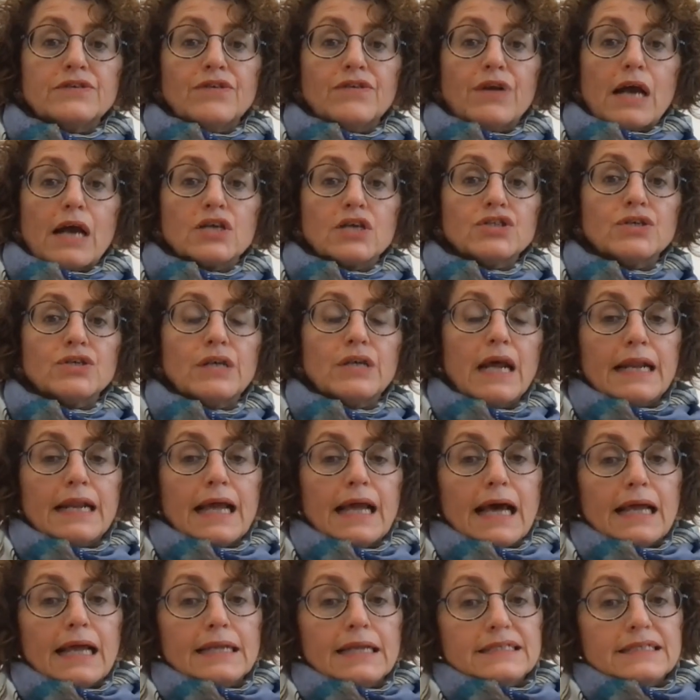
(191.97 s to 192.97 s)
interaction
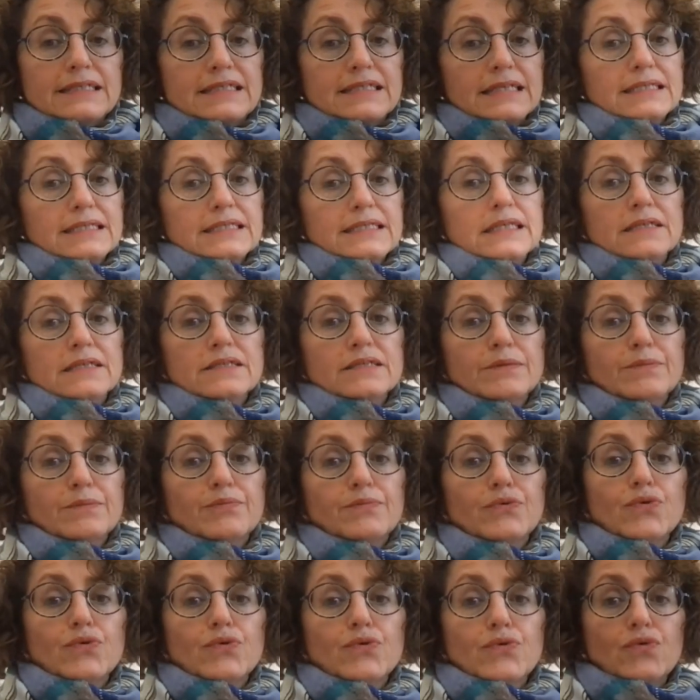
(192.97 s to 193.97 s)
analysis as
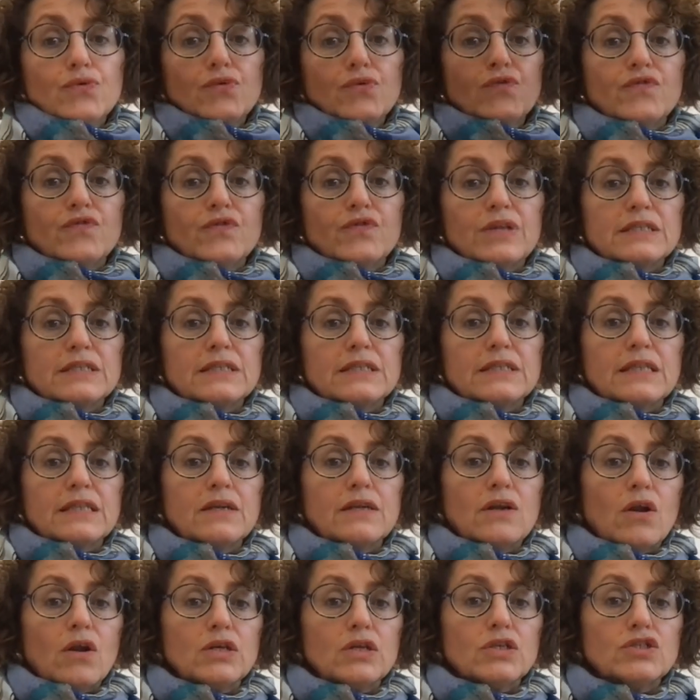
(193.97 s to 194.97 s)
a proof that
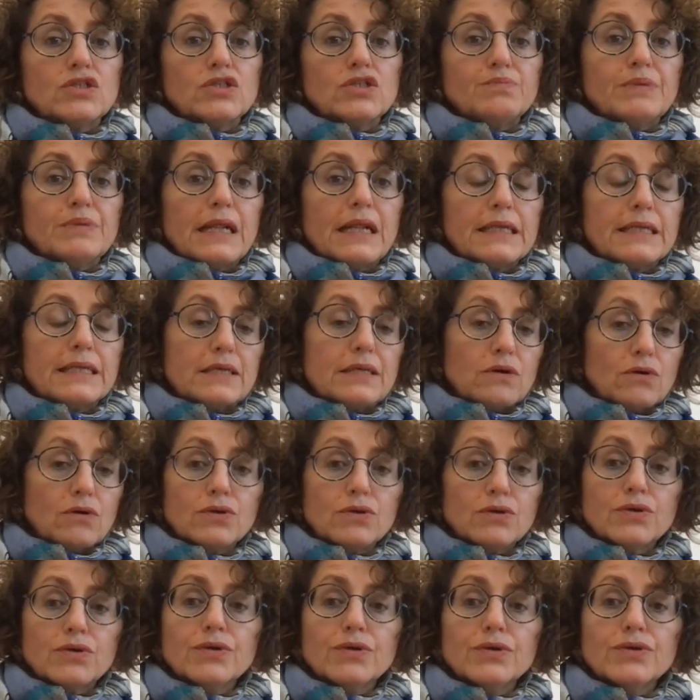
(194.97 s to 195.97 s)
the knowledge building
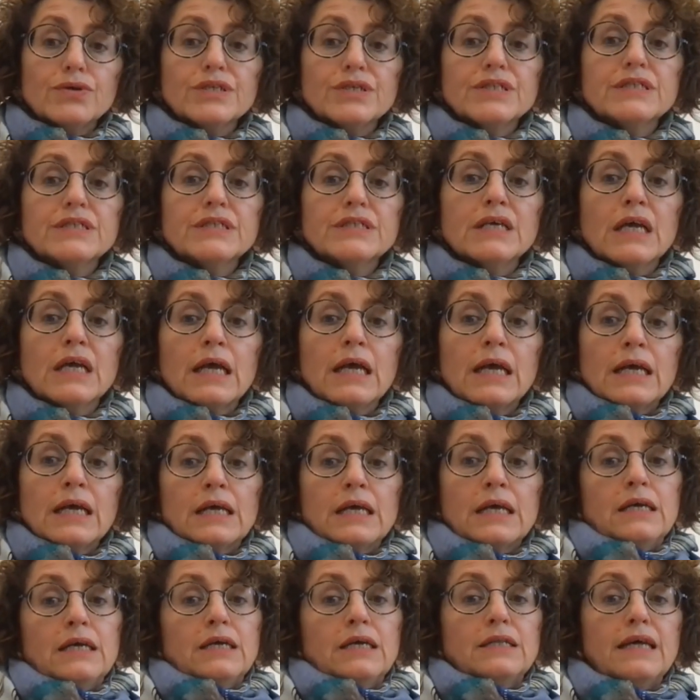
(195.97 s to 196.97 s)
occurred,
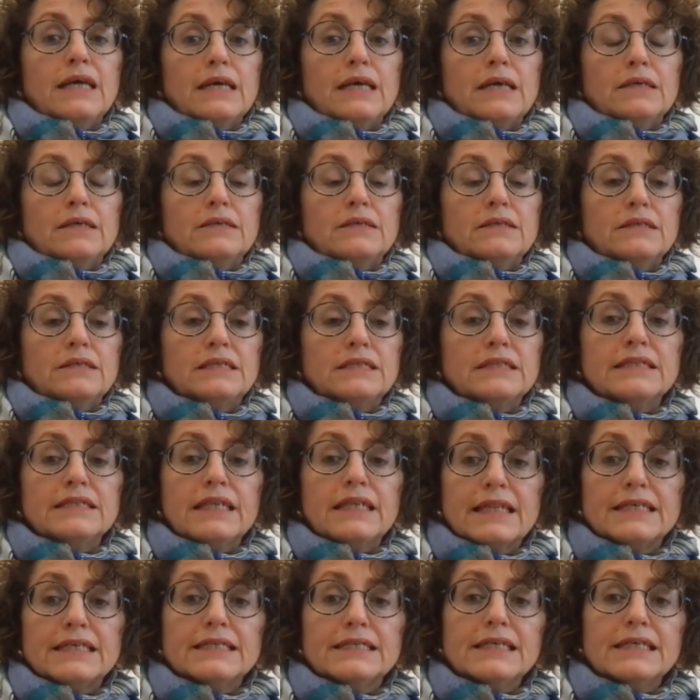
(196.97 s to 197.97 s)

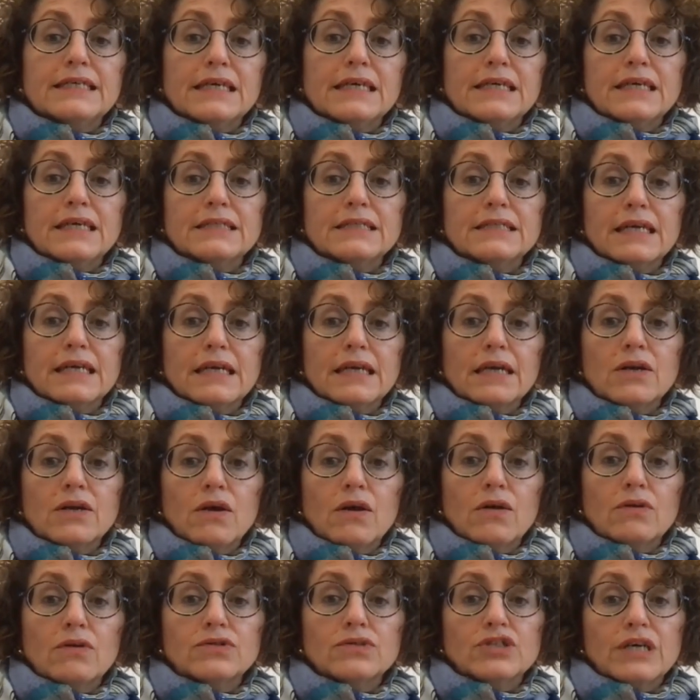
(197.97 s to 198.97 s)
the idea that
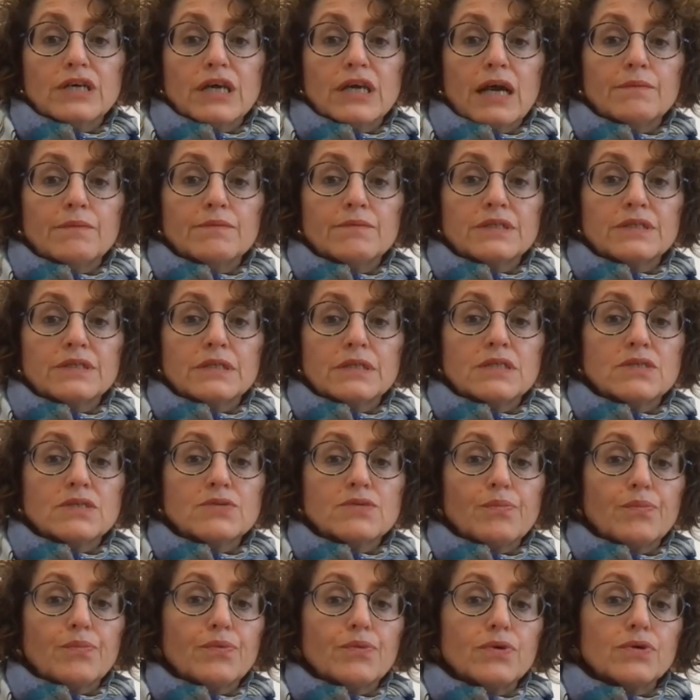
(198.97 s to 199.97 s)
technology comes
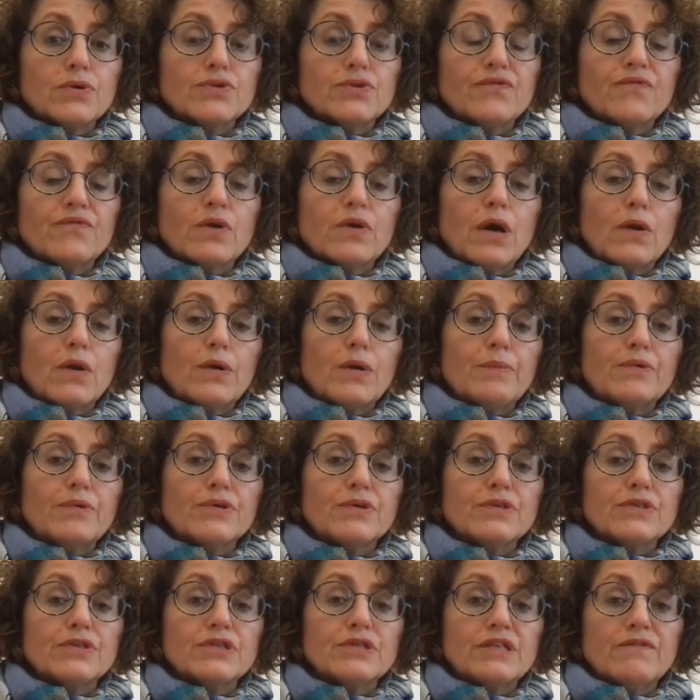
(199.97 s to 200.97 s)
in support of
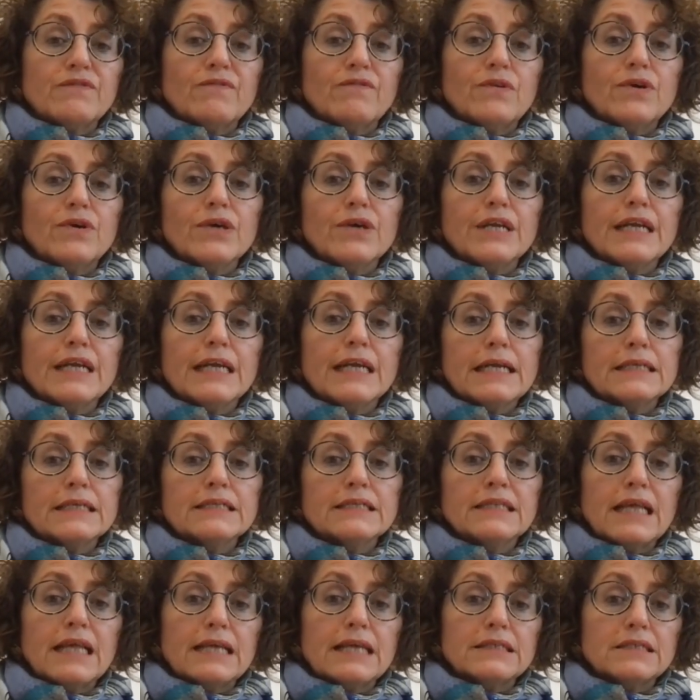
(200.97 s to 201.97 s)
collaborative
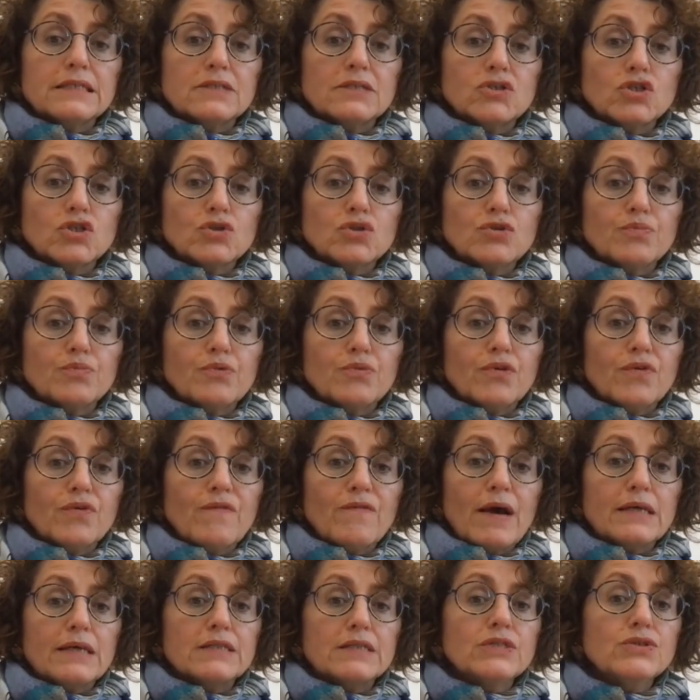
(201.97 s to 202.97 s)
learning and that it should
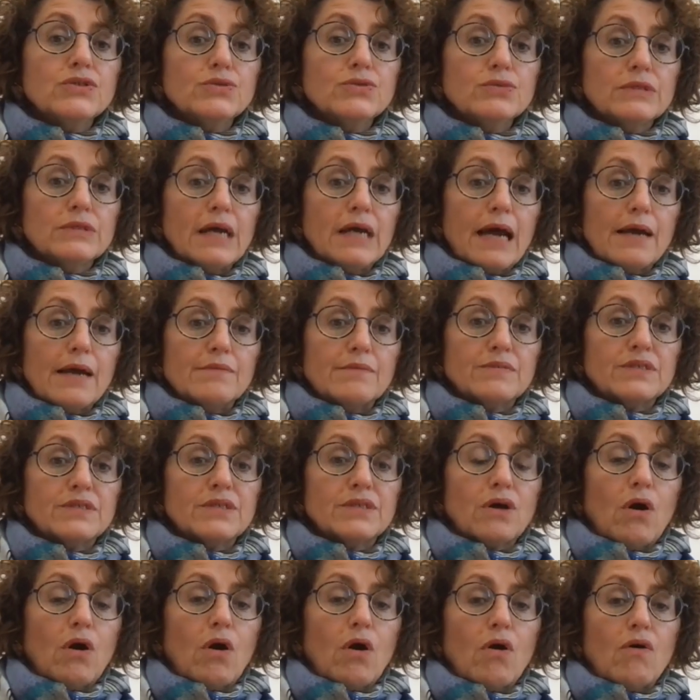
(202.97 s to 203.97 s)
provide new
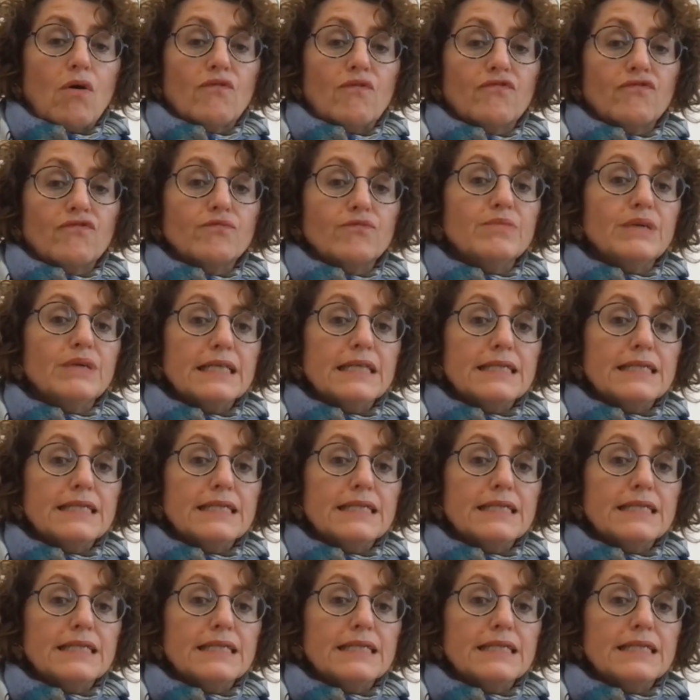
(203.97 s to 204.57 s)
types of